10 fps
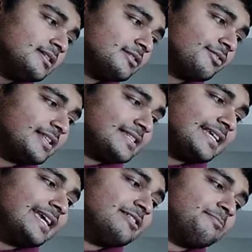So this
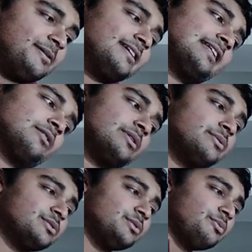thing here is bigger than or
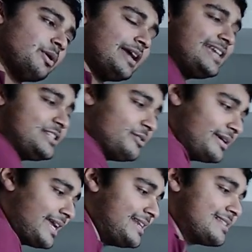equal to, well,
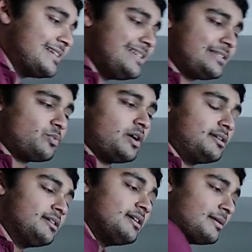a2 again is at least
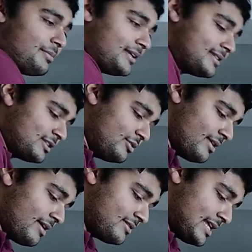1 plus the 2
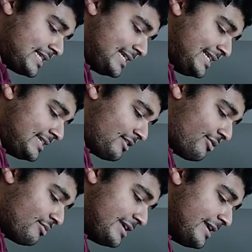there, so that's at least a
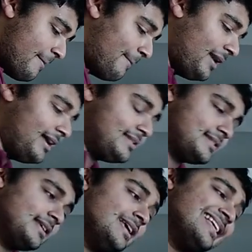3
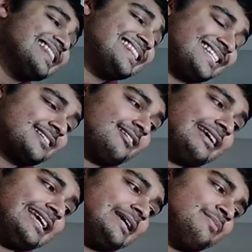plus this
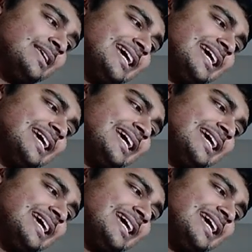guy here.